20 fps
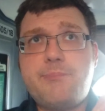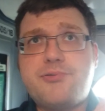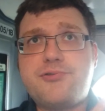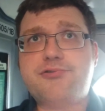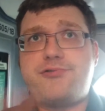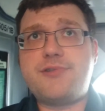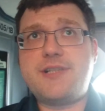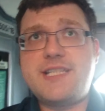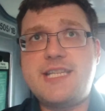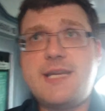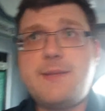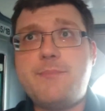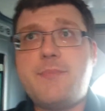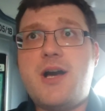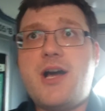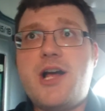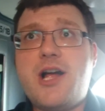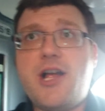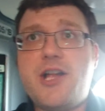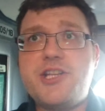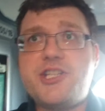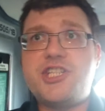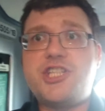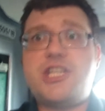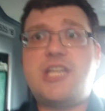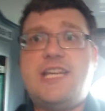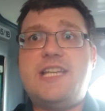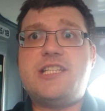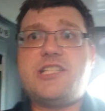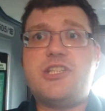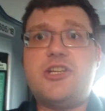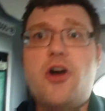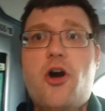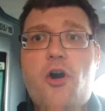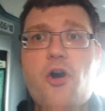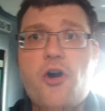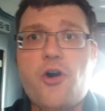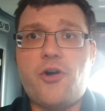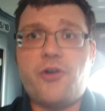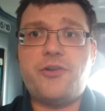pretty much he's
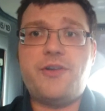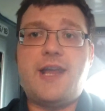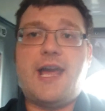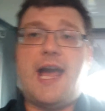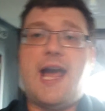gone,